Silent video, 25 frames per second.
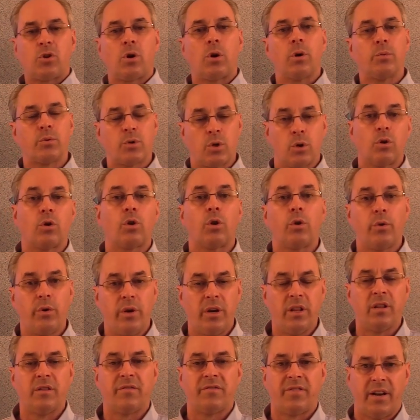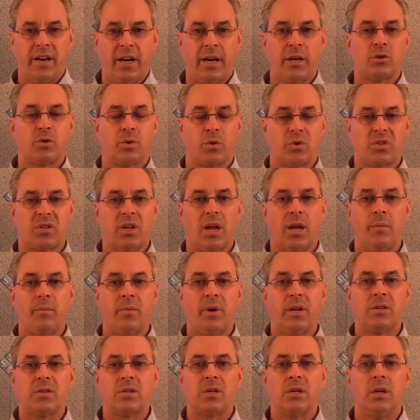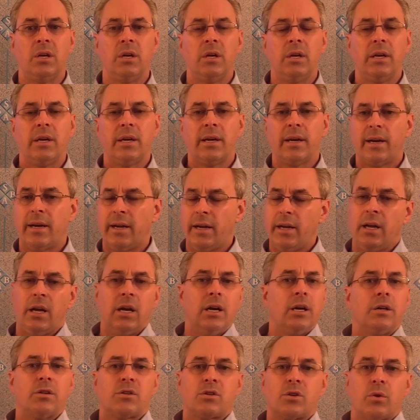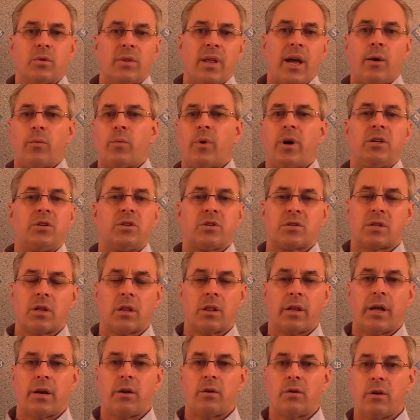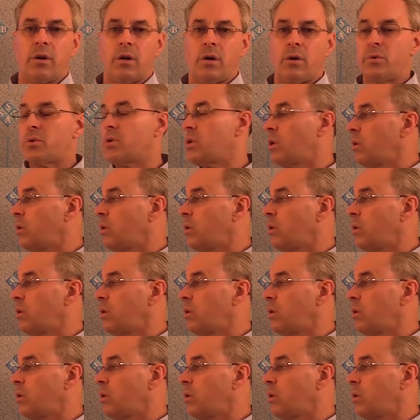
terms are included in the financial statements. Okay? So that way just the lender knows,